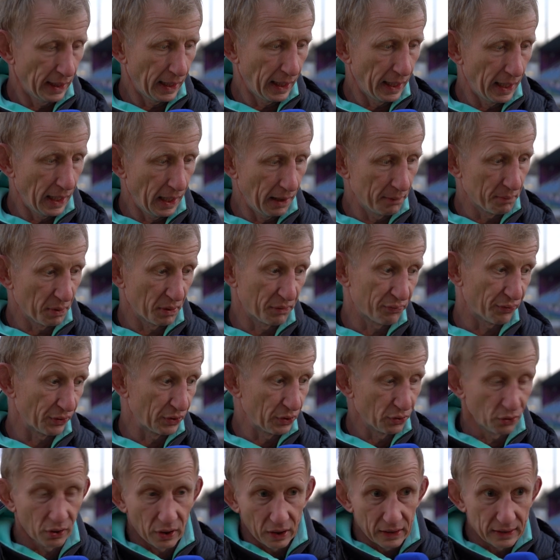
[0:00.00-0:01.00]
And for
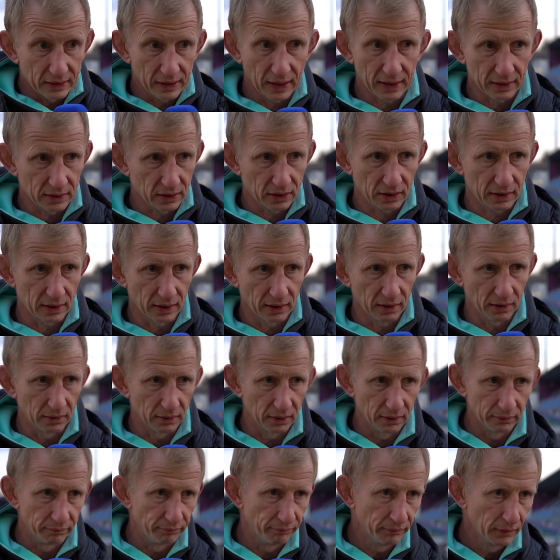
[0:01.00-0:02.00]
the young guys, yeah, it's still
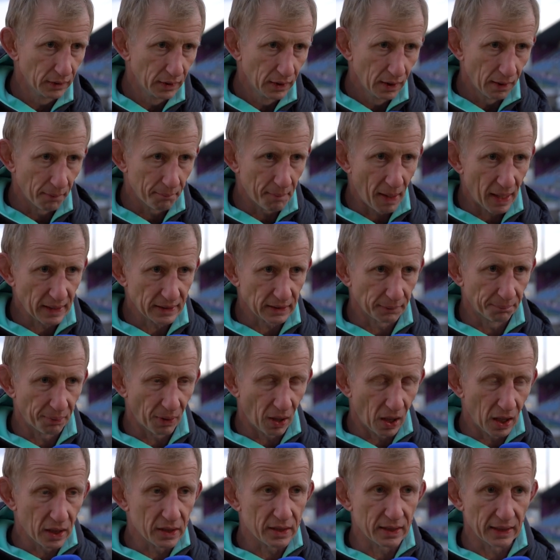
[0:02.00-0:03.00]
a massive
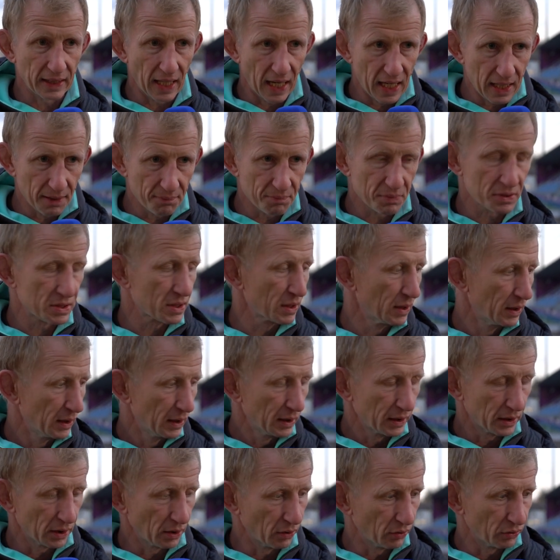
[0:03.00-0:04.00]
part. The games,
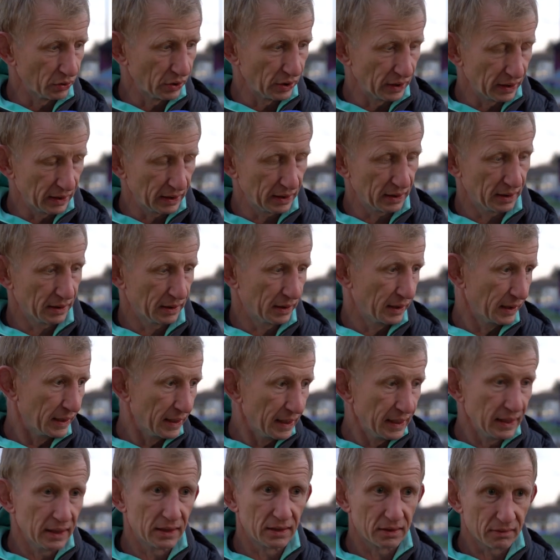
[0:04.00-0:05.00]
you know, you
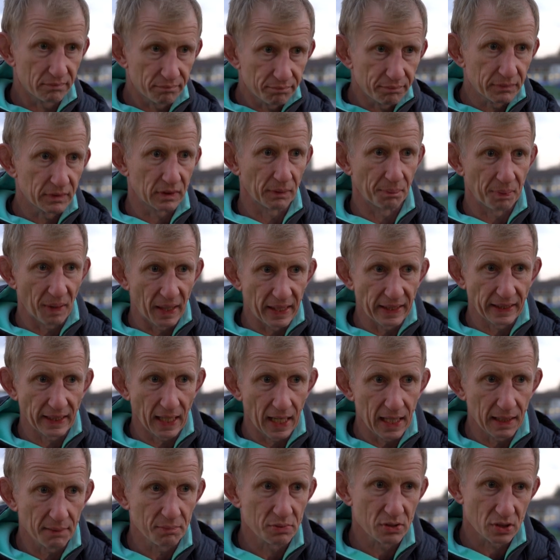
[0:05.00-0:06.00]
need to play
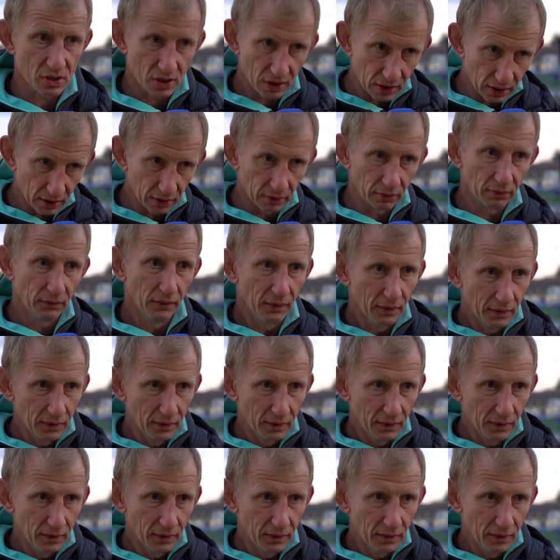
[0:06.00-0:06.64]
games to